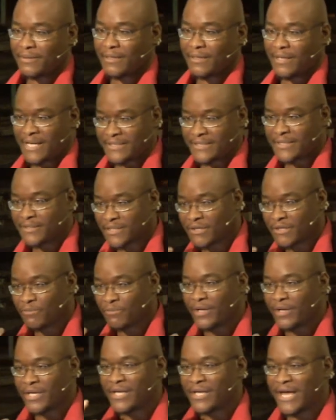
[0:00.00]
Listen to
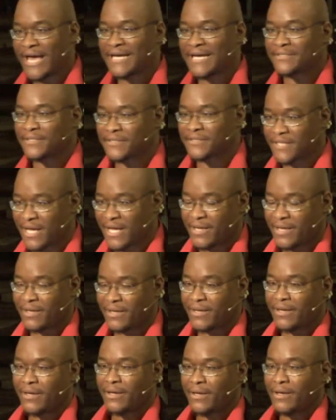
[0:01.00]
what he has to say
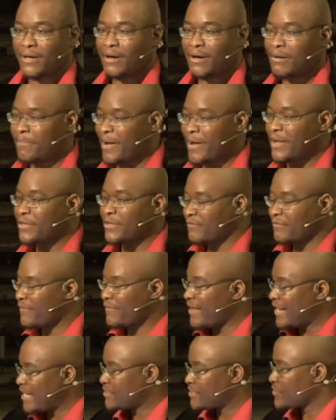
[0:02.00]
about your
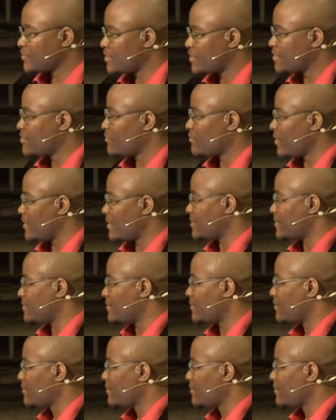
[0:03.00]
financial situation.